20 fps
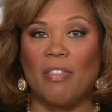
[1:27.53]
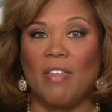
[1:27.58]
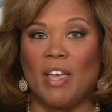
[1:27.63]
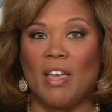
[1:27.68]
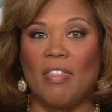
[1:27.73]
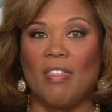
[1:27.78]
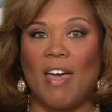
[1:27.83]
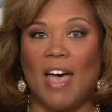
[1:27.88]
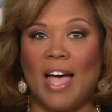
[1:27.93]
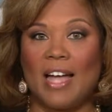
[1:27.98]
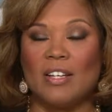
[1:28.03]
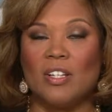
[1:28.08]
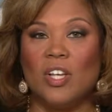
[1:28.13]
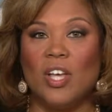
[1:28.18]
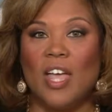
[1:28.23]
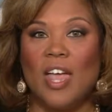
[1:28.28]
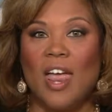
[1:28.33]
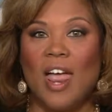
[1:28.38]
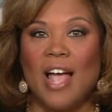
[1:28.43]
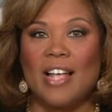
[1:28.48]
think that
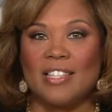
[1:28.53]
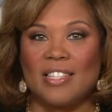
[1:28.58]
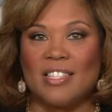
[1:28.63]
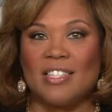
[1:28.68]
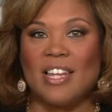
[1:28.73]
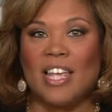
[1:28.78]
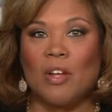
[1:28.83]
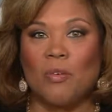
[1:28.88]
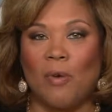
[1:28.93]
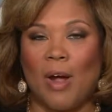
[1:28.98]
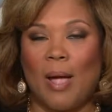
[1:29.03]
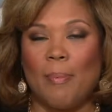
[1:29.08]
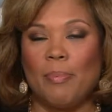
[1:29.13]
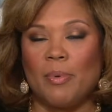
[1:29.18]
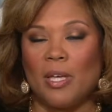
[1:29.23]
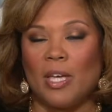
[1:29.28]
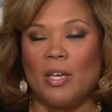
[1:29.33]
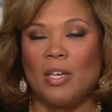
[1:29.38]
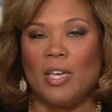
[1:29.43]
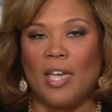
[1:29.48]
as a state rep,
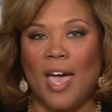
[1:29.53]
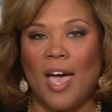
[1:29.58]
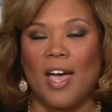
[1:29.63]
he